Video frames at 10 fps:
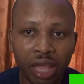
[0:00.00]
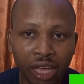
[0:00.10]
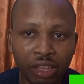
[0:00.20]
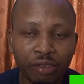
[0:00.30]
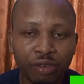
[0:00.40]

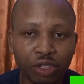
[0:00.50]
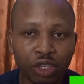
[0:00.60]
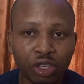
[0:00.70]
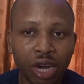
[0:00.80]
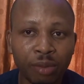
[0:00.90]
thank you for
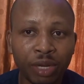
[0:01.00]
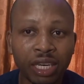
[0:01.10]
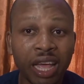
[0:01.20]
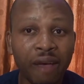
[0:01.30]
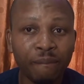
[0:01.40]

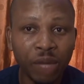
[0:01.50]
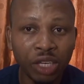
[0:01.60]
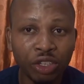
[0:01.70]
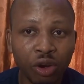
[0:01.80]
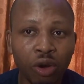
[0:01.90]
subscribing, and
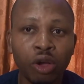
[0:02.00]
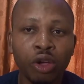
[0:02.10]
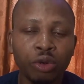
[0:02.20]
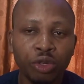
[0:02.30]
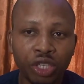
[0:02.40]
make sure
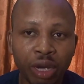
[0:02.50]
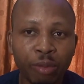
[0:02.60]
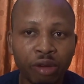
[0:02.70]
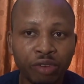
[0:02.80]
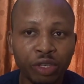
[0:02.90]
you share
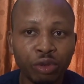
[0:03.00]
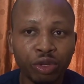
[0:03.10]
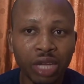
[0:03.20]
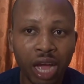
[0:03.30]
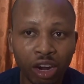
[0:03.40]
my
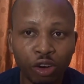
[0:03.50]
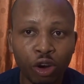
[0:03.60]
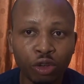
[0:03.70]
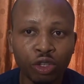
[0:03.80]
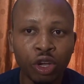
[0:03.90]
videos
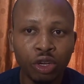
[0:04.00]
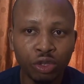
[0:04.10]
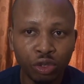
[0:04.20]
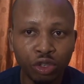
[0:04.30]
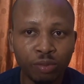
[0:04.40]
across
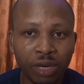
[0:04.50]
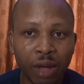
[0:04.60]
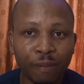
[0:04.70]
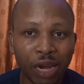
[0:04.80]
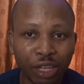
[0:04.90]
social
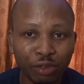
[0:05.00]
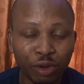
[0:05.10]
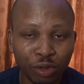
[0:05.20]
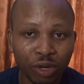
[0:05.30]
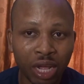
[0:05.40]
media
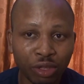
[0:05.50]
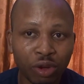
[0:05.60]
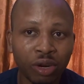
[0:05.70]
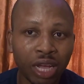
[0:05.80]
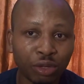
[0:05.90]
platforms so that
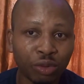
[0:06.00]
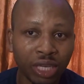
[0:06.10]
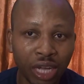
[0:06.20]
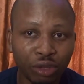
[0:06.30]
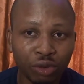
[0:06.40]
others will
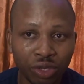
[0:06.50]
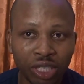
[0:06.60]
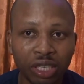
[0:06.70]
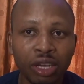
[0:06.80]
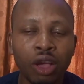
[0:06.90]
get to
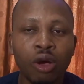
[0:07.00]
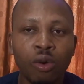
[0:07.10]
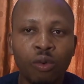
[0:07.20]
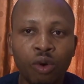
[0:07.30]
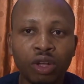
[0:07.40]
see
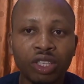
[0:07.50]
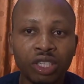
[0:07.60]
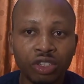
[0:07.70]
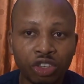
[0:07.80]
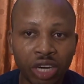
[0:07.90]
what
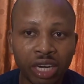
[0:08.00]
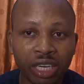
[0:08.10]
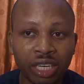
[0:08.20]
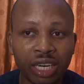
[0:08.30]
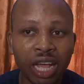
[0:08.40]
is
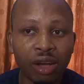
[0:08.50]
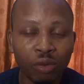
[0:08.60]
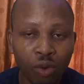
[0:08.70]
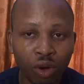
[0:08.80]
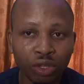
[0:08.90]
trending
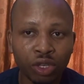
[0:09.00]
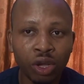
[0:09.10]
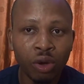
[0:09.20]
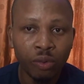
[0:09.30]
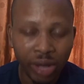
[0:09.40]
and what
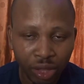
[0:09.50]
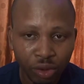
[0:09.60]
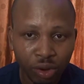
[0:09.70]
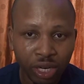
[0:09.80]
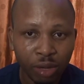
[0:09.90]
we are
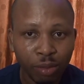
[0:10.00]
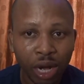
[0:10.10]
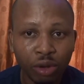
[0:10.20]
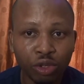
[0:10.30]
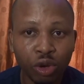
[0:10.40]
talking
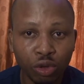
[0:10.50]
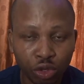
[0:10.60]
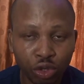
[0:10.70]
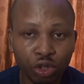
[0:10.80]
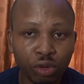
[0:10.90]
about on
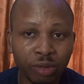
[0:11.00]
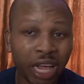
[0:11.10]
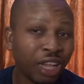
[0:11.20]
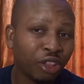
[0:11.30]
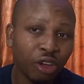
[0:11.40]
social
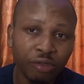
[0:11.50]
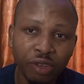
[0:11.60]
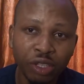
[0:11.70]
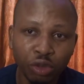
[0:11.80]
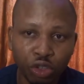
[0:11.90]
media. And don't
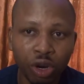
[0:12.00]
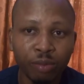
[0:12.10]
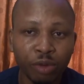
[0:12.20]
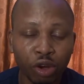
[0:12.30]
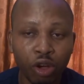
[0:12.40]
forget to
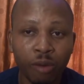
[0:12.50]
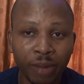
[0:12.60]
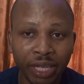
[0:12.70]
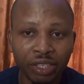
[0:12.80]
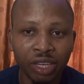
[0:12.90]
drop your
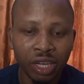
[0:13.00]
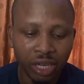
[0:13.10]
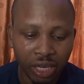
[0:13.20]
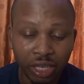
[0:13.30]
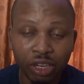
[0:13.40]
comments
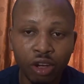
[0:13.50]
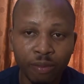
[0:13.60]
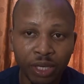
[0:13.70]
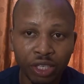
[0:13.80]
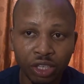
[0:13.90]
in the
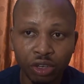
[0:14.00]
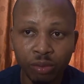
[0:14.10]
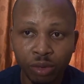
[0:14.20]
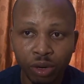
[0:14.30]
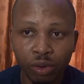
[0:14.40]
comment
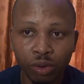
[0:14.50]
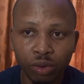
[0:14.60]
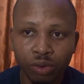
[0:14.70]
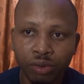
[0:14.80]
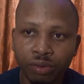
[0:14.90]
section below.